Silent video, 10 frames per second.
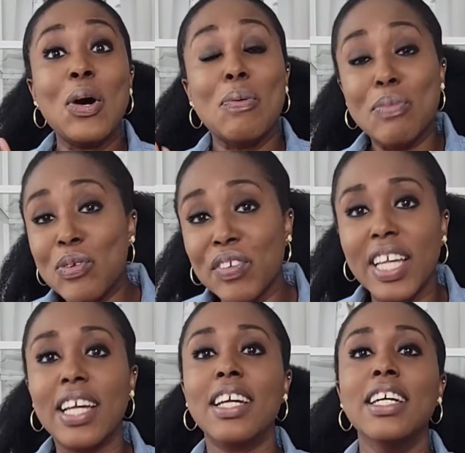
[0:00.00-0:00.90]

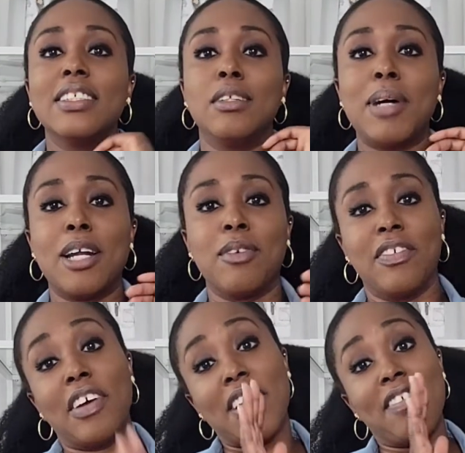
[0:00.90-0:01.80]
moving to the model
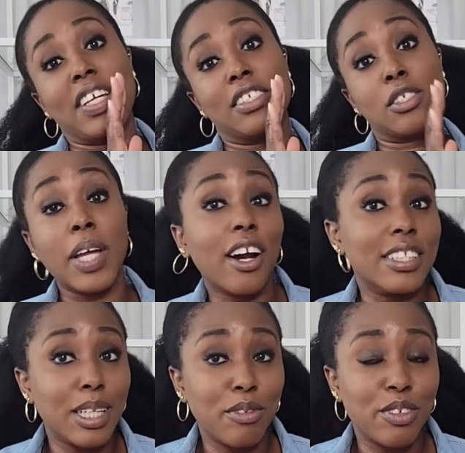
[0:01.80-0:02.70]
of having a sweetheart
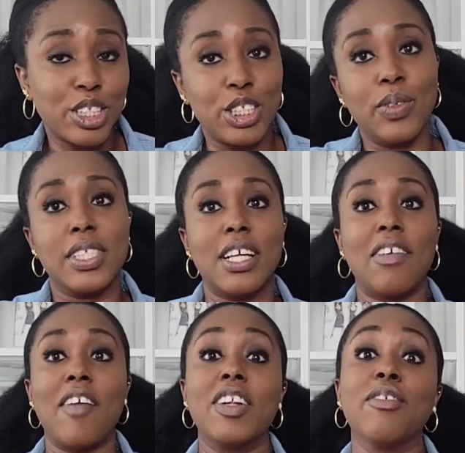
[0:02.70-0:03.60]
table for two instead of
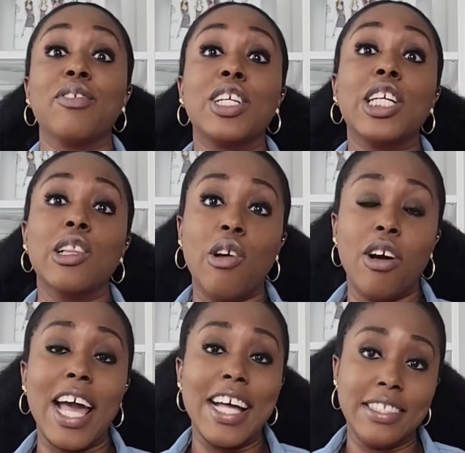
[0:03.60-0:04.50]
having a really long
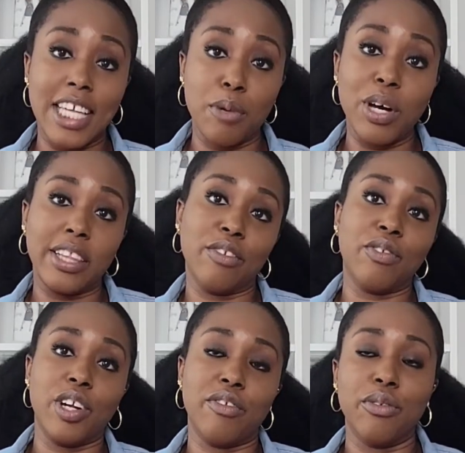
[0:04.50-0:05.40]
head table at the
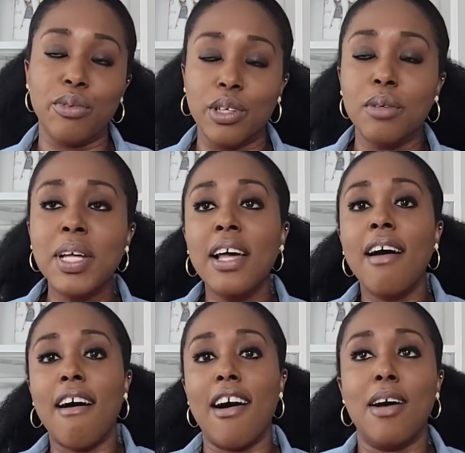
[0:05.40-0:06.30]
front of the room,
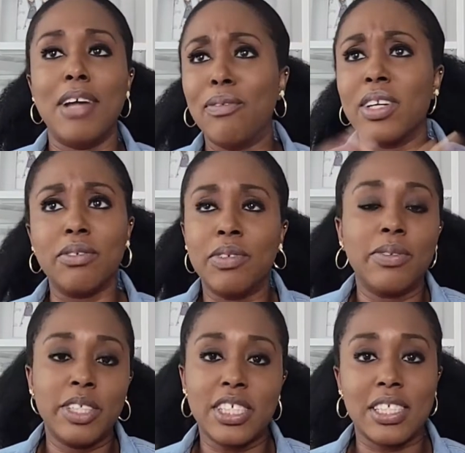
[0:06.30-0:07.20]
and
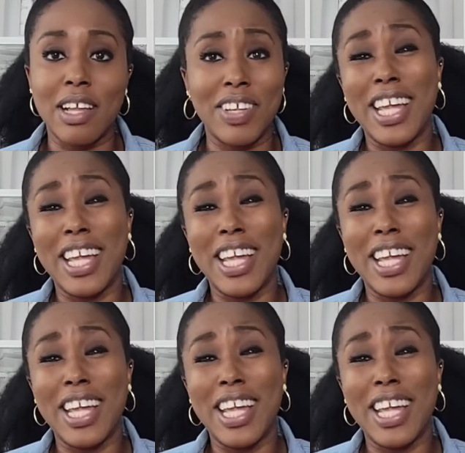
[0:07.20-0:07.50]
we're just loving it.